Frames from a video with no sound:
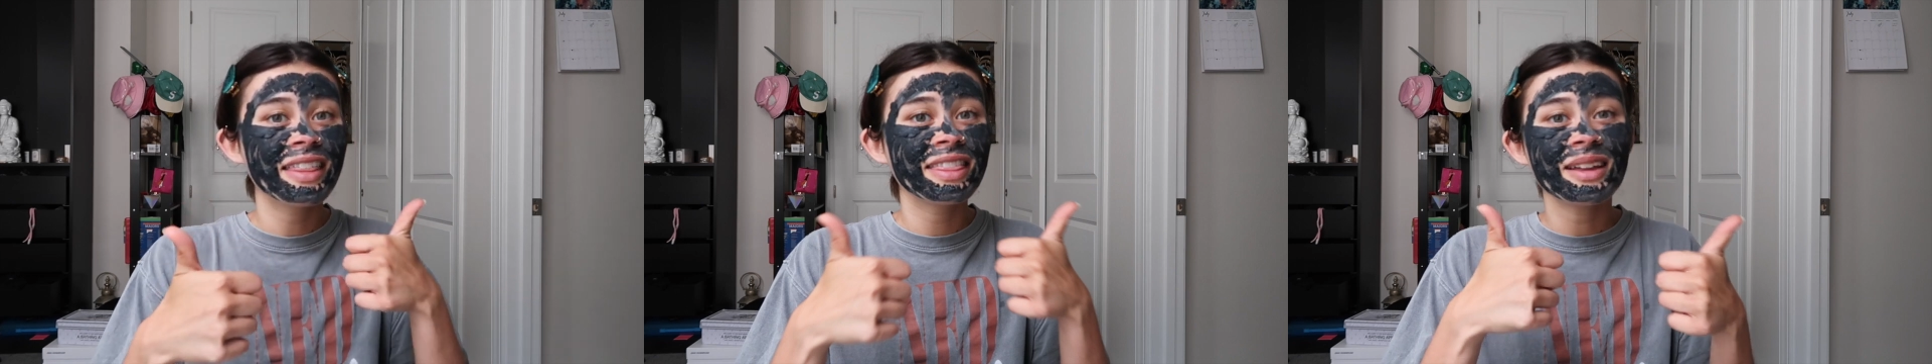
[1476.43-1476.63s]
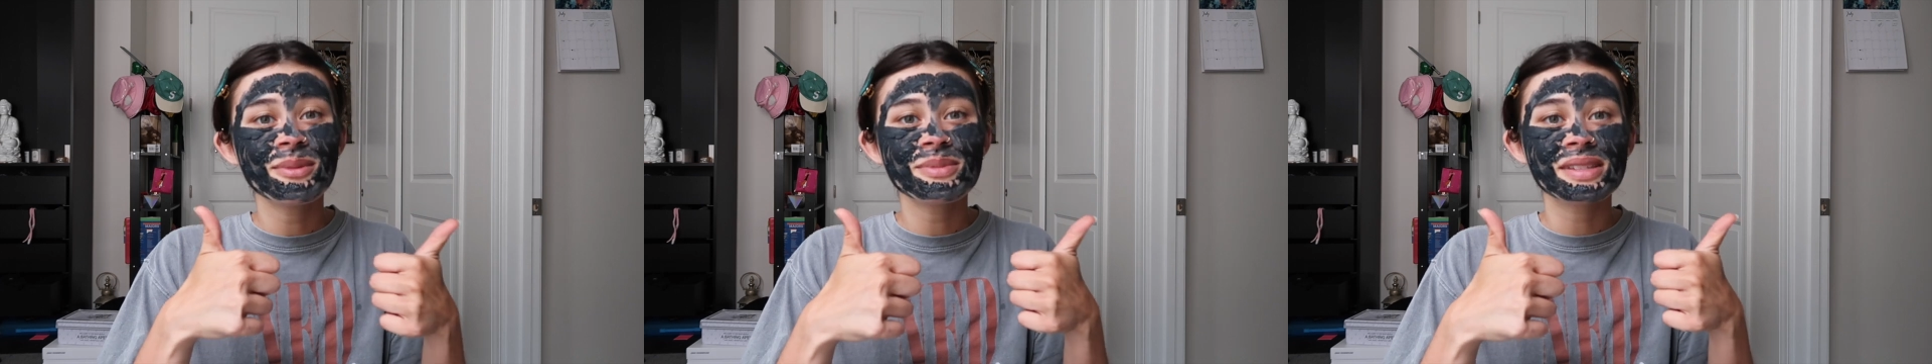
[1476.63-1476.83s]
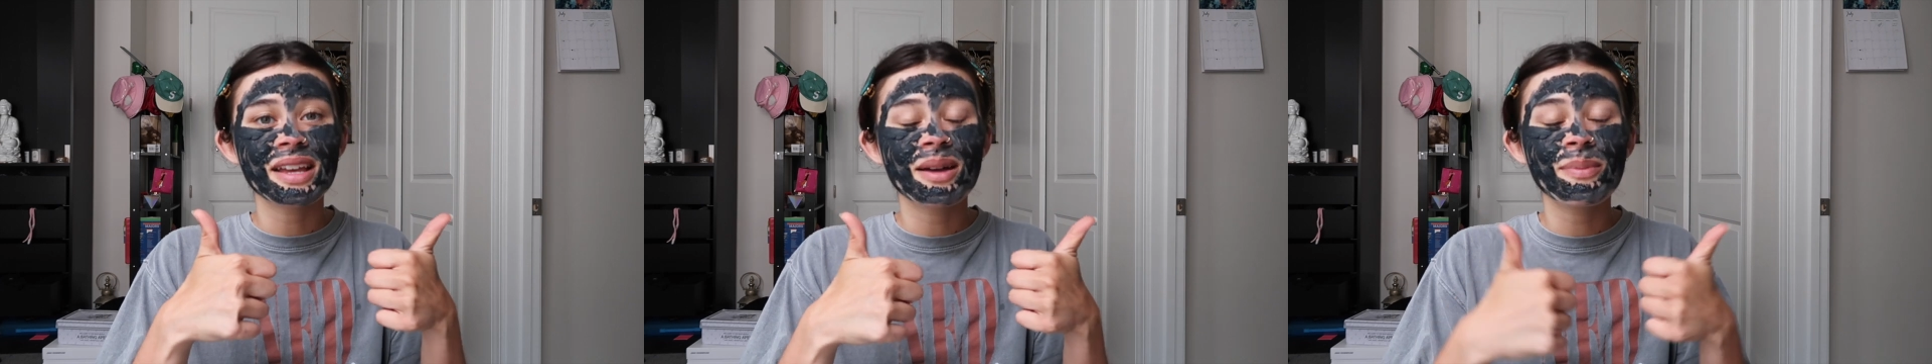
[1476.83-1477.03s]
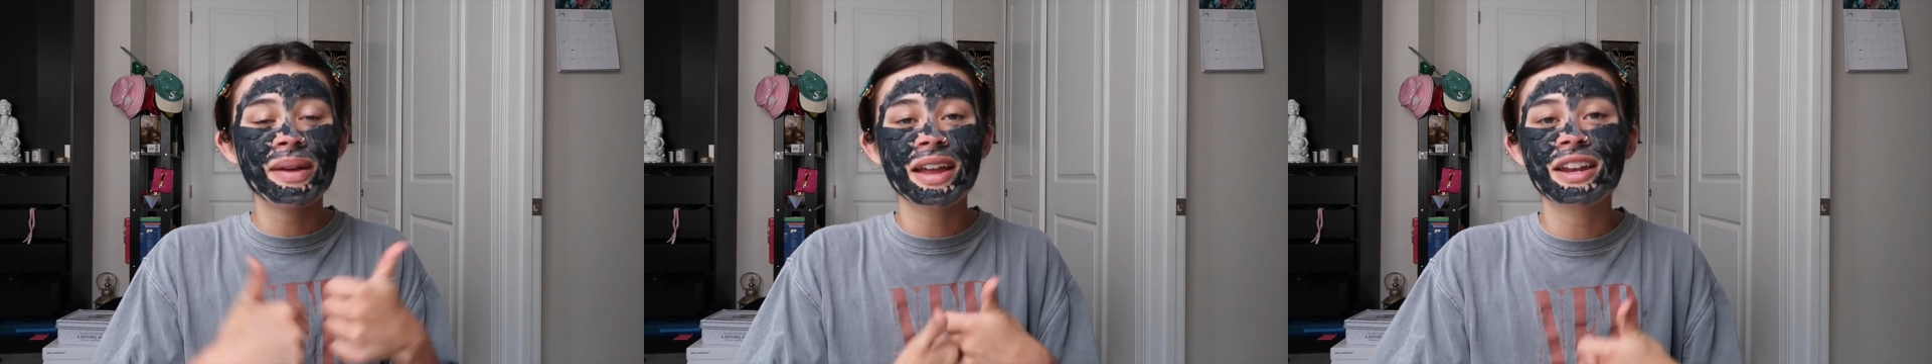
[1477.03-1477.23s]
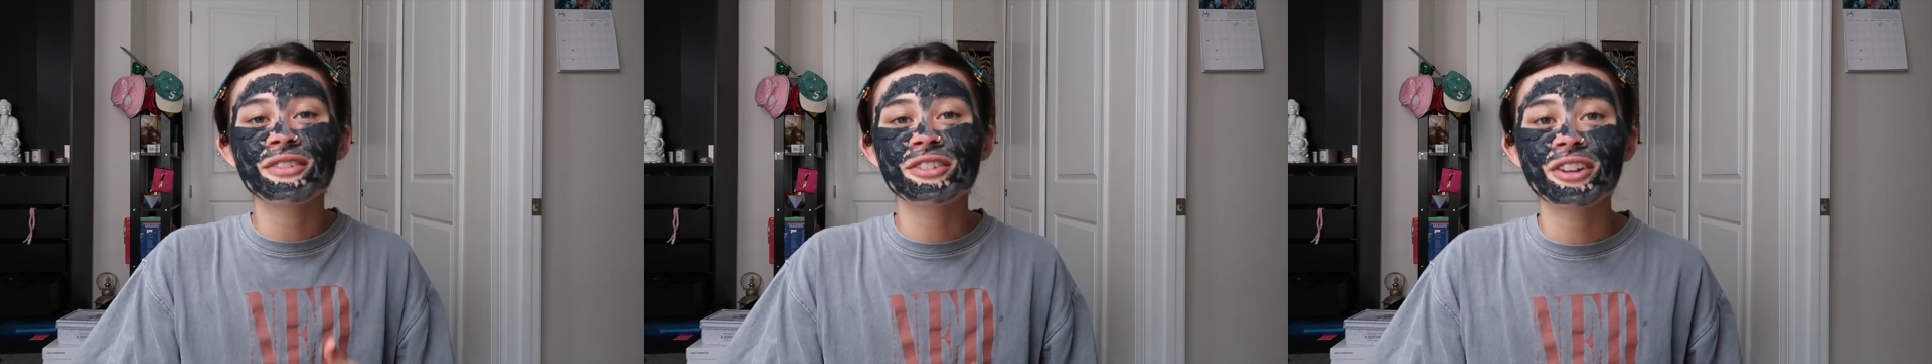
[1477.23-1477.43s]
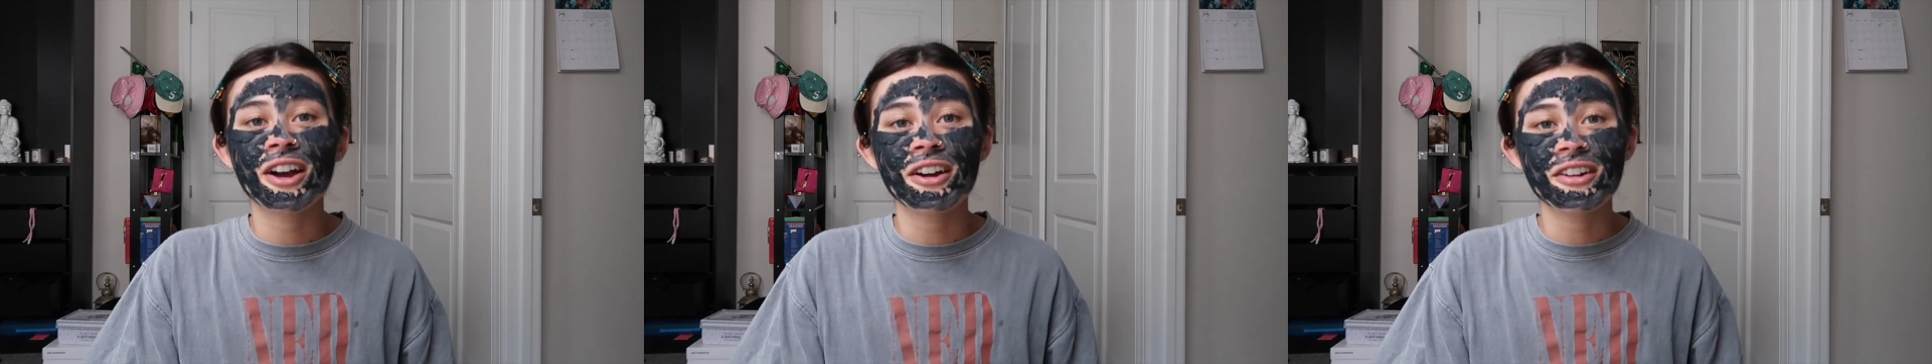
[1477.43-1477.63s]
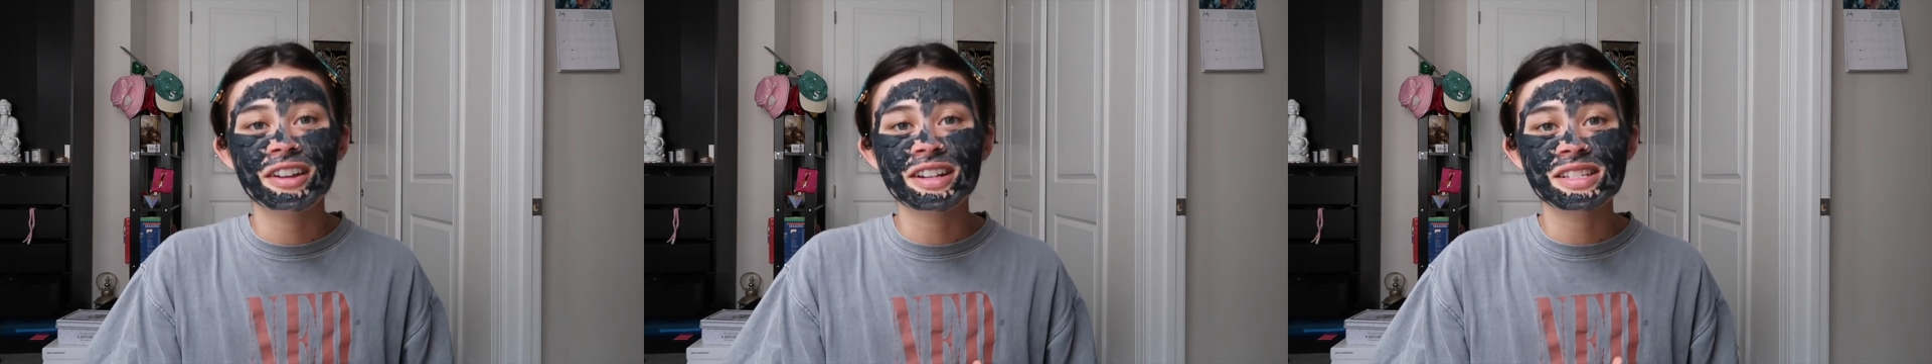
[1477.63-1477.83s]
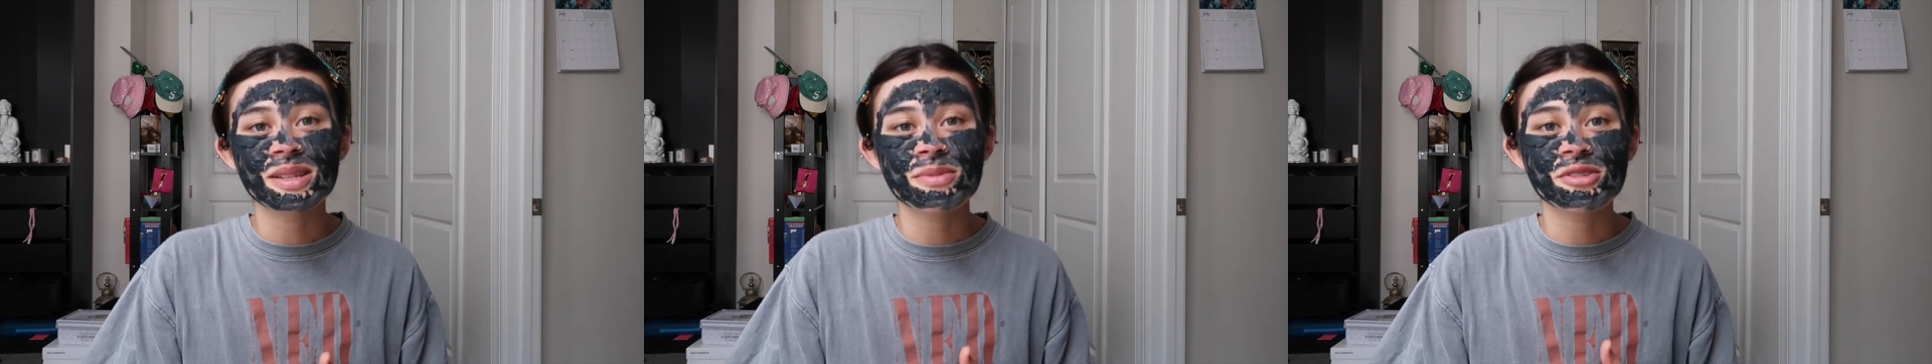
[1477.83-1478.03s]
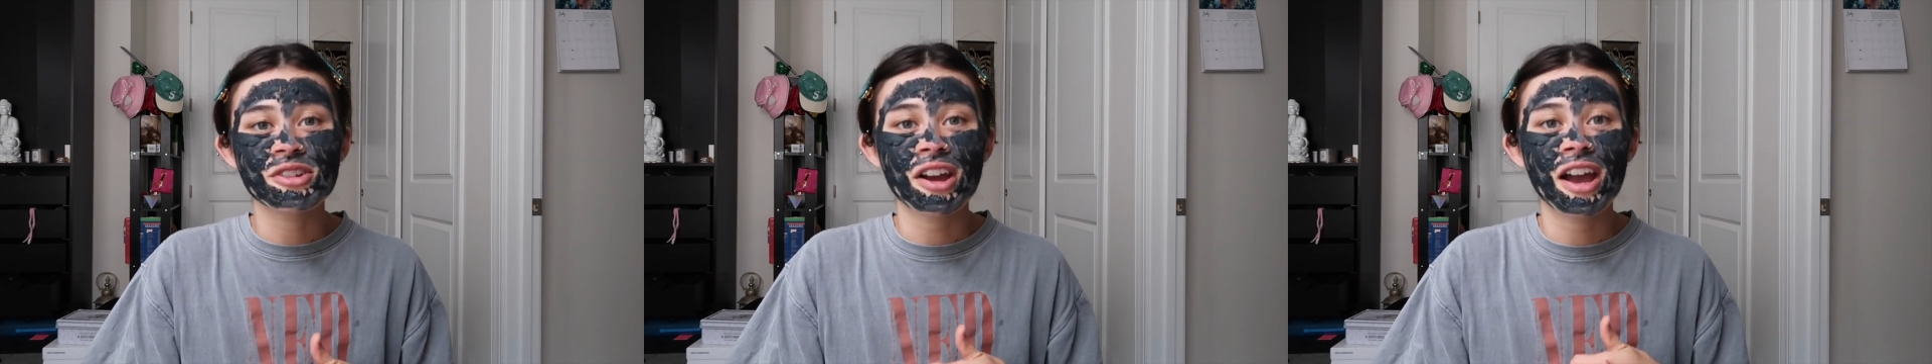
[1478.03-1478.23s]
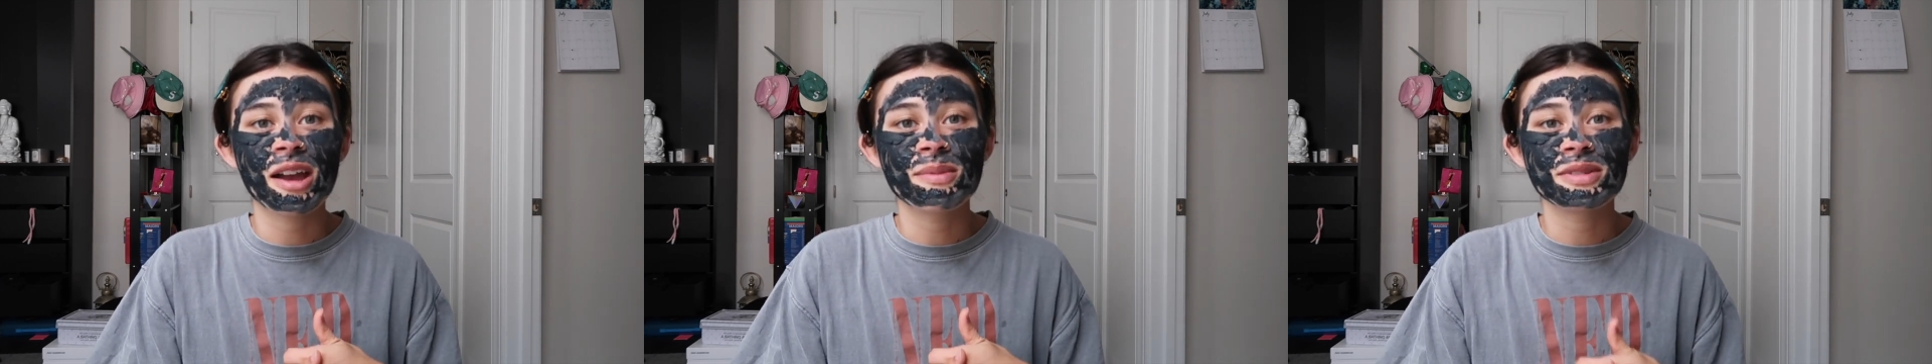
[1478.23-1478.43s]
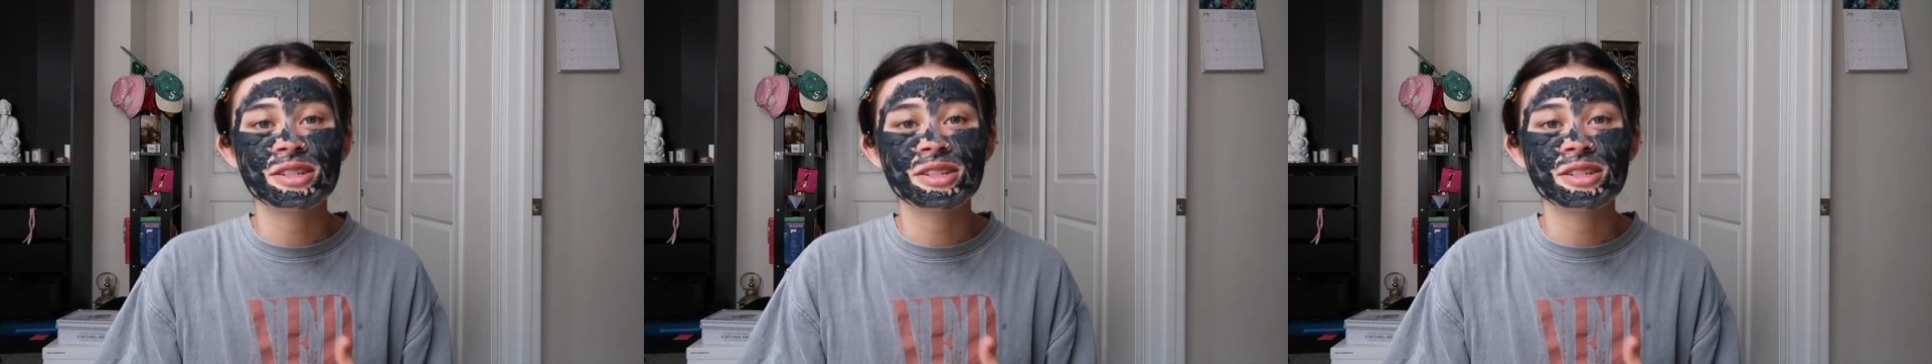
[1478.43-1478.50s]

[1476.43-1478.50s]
thumbs up, and if you're not already subscribed,